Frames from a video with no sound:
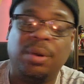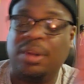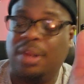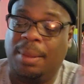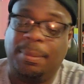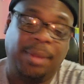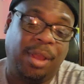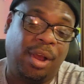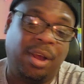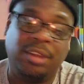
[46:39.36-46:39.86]
I
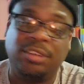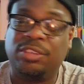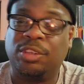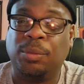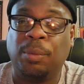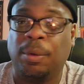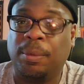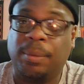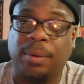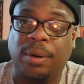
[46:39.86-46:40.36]
mean, honestly,
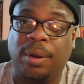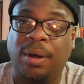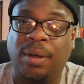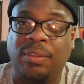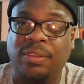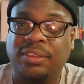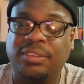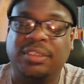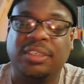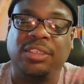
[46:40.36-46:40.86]
work with all
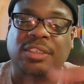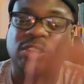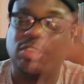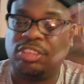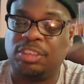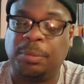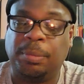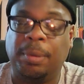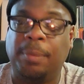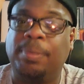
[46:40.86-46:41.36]
this
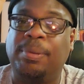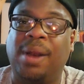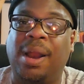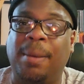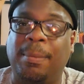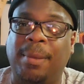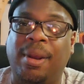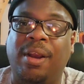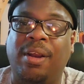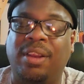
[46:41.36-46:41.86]
energy, but
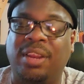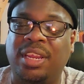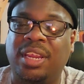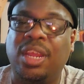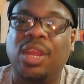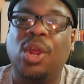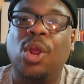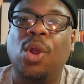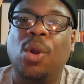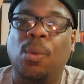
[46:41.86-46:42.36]

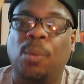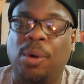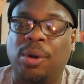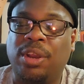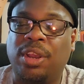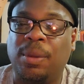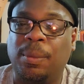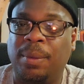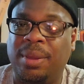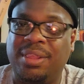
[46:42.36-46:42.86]
primarily
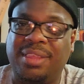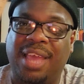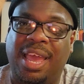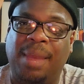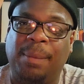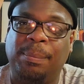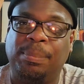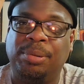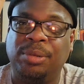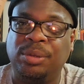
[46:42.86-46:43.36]
working with
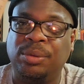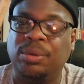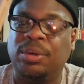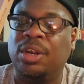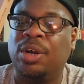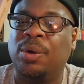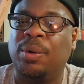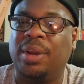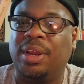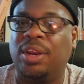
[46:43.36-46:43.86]
that
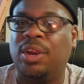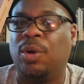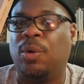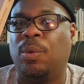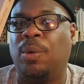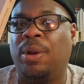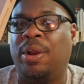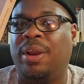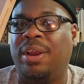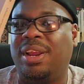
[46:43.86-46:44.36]
Pluto and
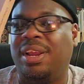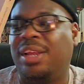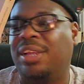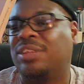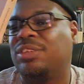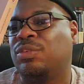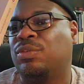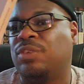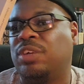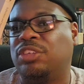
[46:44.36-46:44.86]

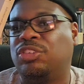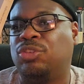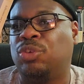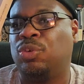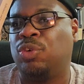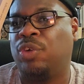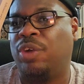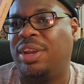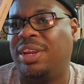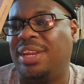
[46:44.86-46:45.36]
Aquarius
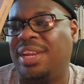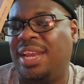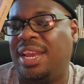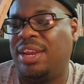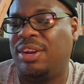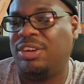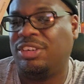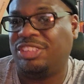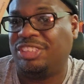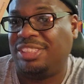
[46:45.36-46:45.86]
retrograding
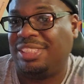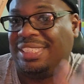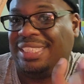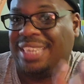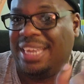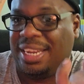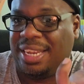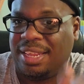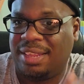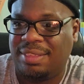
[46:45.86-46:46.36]
energy,
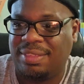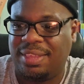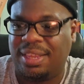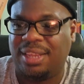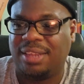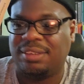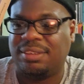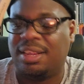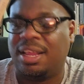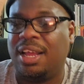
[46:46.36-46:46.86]
digging
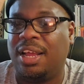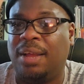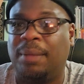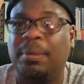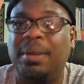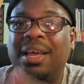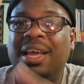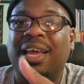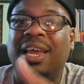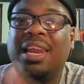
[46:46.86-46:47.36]
things up.
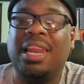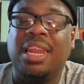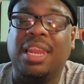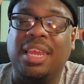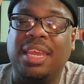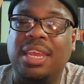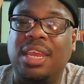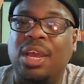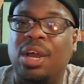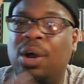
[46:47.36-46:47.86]

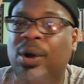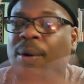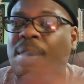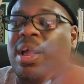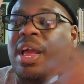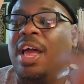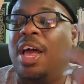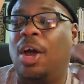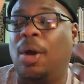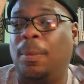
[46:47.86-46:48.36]
Leo
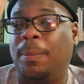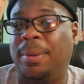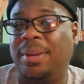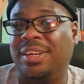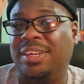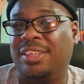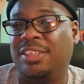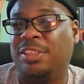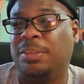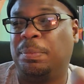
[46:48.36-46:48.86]
helping
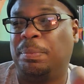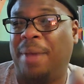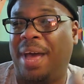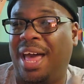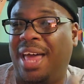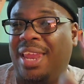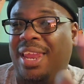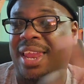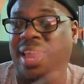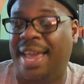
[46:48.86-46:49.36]
to
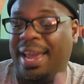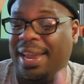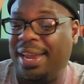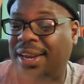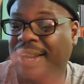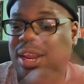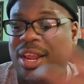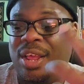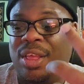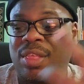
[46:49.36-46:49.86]

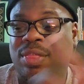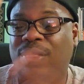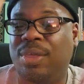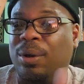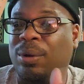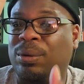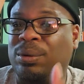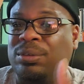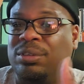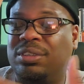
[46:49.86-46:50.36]
spotlight
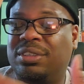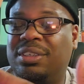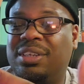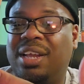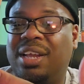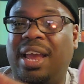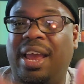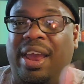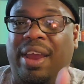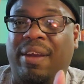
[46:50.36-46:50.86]
those
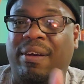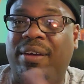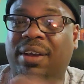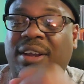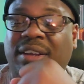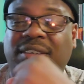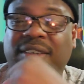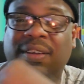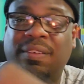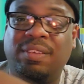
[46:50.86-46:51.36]

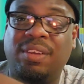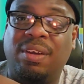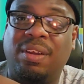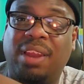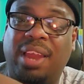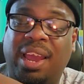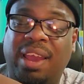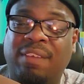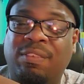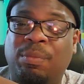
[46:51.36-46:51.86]
areas of your
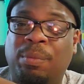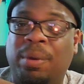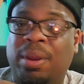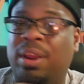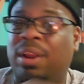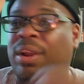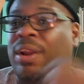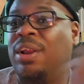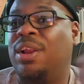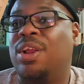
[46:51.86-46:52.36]
life
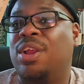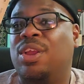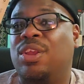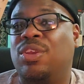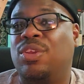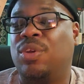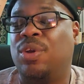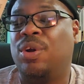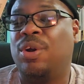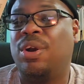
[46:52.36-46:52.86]
where
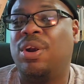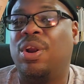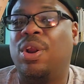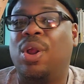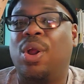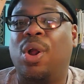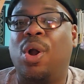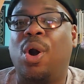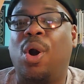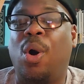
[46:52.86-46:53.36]
you're
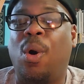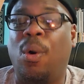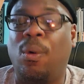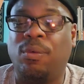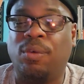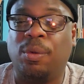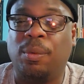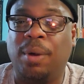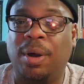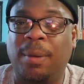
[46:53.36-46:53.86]

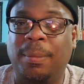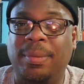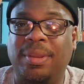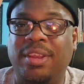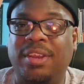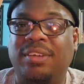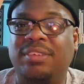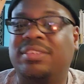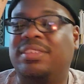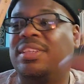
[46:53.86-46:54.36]
overwhelming
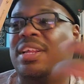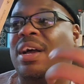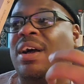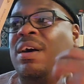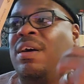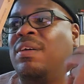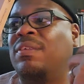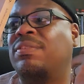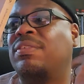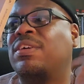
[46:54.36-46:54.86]

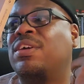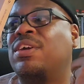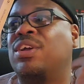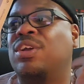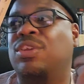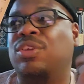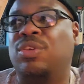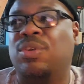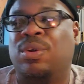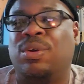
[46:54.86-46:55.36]
yourself,
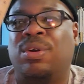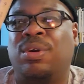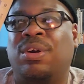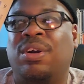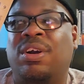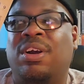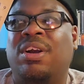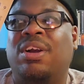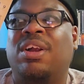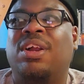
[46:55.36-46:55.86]

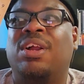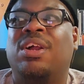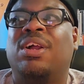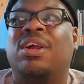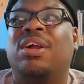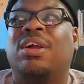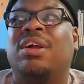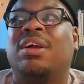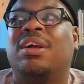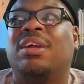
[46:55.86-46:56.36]
you're
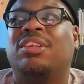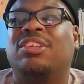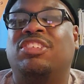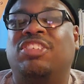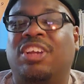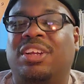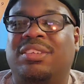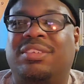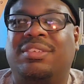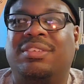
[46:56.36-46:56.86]

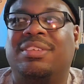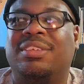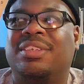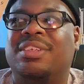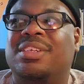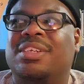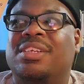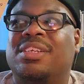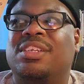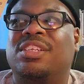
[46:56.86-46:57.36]
just
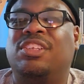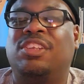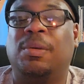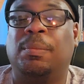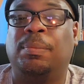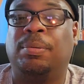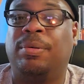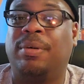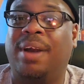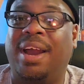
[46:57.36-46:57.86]

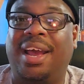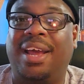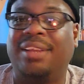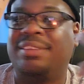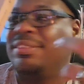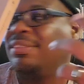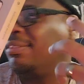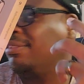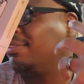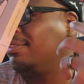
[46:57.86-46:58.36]

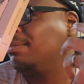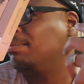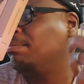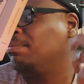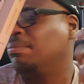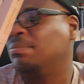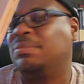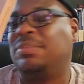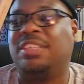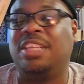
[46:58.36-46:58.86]
depressed,
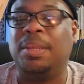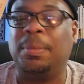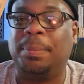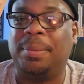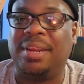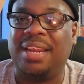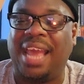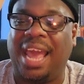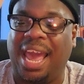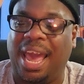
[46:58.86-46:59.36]
deep
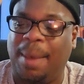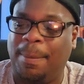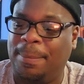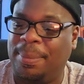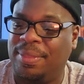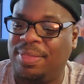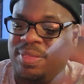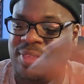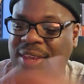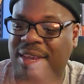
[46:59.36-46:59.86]
in
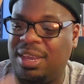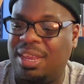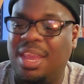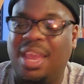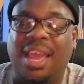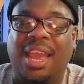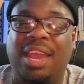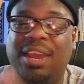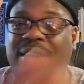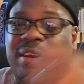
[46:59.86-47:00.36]
apathy,
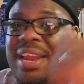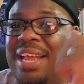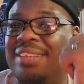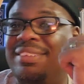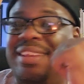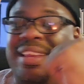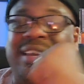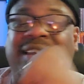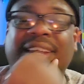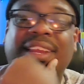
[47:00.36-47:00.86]
and you're not
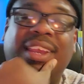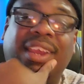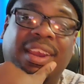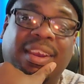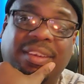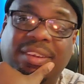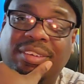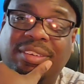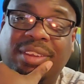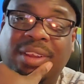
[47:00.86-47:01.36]
taking care
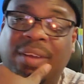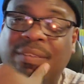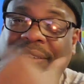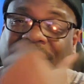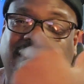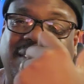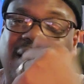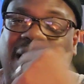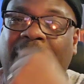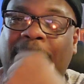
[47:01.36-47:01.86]
of yourself.
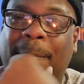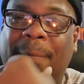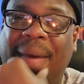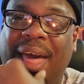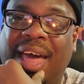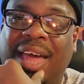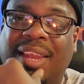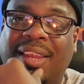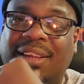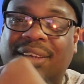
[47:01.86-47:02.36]
It's not
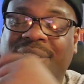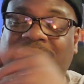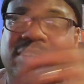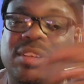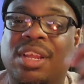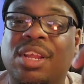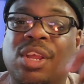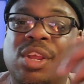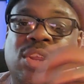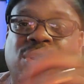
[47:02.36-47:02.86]
balanced.
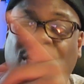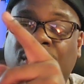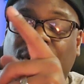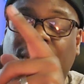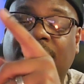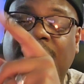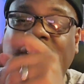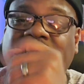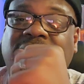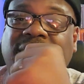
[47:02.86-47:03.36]
You're
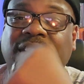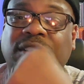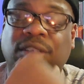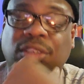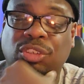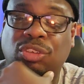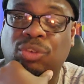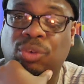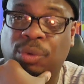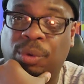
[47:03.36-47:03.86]
going to see
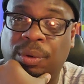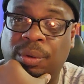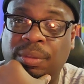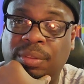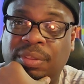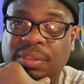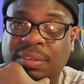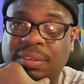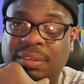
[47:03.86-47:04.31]
the truth.